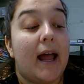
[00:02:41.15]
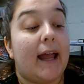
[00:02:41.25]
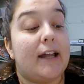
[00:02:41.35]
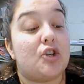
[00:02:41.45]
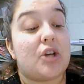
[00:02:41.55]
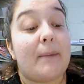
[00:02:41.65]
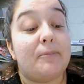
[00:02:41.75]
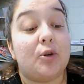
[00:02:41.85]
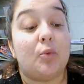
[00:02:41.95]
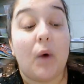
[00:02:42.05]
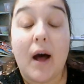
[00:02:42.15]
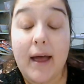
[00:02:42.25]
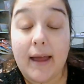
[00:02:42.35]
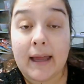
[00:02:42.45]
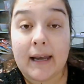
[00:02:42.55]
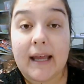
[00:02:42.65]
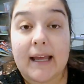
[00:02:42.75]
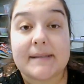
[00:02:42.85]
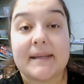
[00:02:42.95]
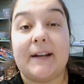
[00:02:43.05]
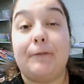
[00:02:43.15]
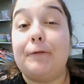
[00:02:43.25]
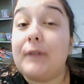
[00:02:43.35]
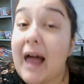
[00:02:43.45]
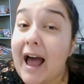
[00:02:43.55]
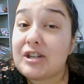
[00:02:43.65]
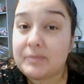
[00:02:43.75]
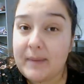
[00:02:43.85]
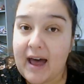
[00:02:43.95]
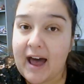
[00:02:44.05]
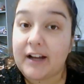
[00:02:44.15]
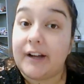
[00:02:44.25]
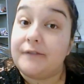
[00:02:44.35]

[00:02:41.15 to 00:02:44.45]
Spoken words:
And chapter 1 is like a flashback